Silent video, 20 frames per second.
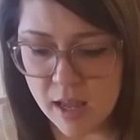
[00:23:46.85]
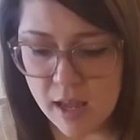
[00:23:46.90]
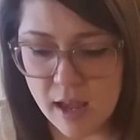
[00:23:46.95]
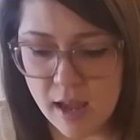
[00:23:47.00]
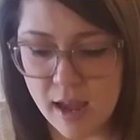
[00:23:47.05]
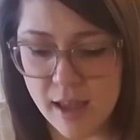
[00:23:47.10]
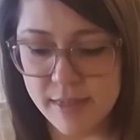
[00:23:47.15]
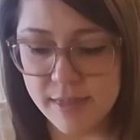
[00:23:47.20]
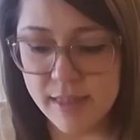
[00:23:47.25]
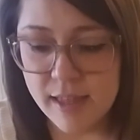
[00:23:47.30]

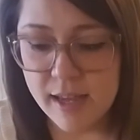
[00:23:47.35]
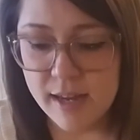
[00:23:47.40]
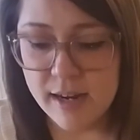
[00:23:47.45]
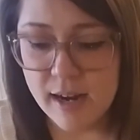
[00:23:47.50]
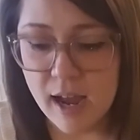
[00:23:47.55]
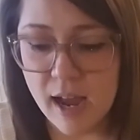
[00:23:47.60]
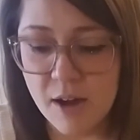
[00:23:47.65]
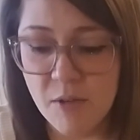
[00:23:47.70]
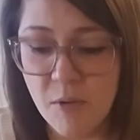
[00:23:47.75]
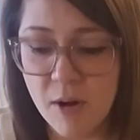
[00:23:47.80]
And then
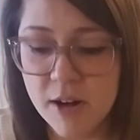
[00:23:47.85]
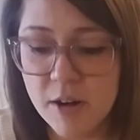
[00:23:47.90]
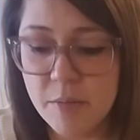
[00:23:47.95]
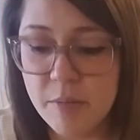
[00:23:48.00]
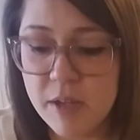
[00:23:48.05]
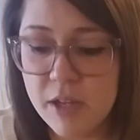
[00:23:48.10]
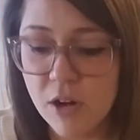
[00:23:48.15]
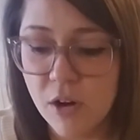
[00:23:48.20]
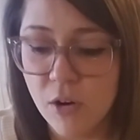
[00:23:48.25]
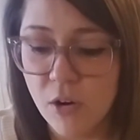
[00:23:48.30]
I want to be
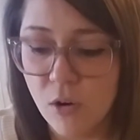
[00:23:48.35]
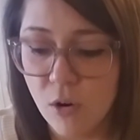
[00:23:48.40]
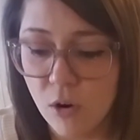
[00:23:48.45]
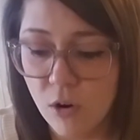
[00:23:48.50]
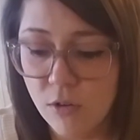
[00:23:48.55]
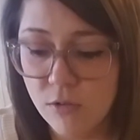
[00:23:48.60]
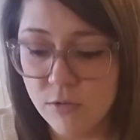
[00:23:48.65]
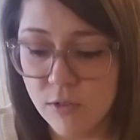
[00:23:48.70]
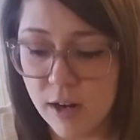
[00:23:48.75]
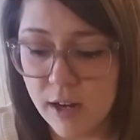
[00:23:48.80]
your
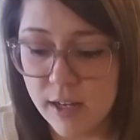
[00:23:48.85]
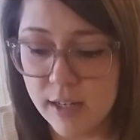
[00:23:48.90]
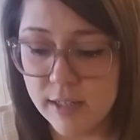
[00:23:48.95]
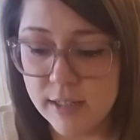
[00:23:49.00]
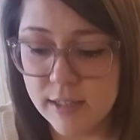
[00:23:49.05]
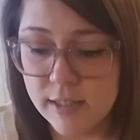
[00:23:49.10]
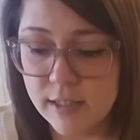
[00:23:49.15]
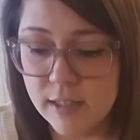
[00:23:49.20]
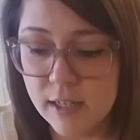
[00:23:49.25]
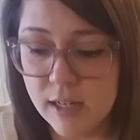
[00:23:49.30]

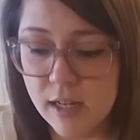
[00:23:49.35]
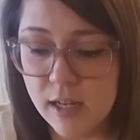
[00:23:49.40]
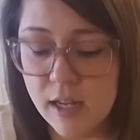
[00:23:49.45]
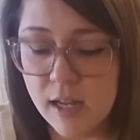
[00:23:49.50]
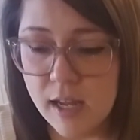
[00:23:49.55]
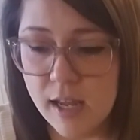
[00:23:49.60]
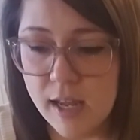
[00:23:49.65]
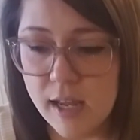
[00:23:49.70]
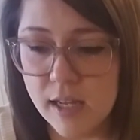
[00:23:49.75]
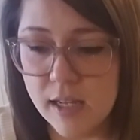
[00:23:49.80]
girlfriend
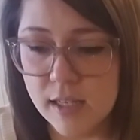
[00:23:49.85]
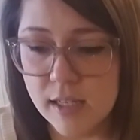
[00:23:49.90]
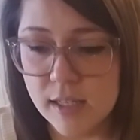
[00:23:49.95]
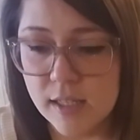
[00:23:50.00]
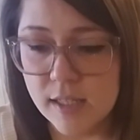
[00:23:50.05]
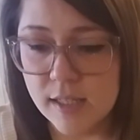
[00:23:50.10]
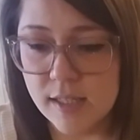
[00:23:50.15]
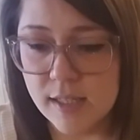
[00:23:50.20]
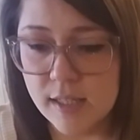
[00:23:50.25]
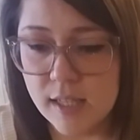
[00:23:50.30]

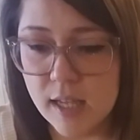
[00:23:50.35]
is